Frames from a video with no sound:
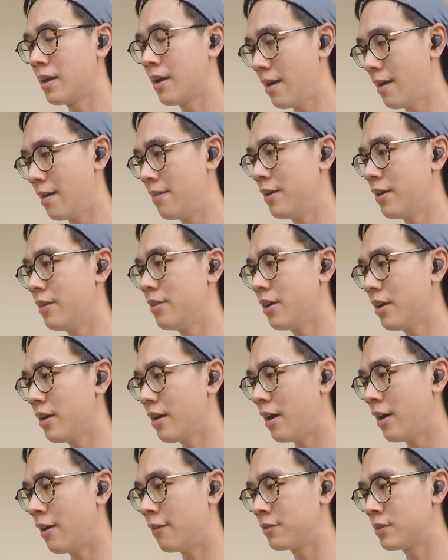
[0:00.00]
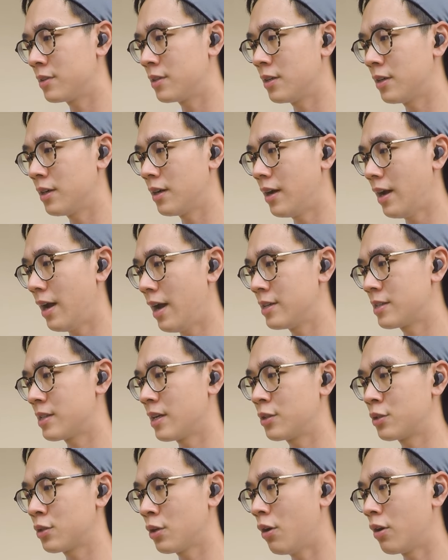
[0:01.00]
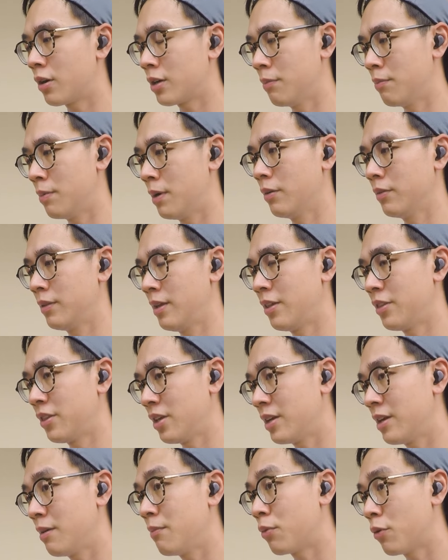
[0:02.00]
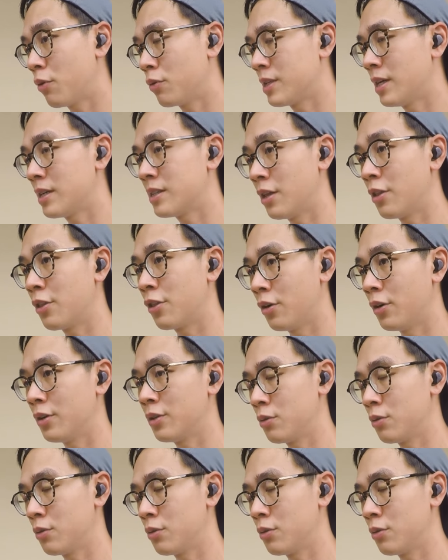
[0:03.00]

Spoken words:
And then thereafter, as I talk about that thinking process and thought to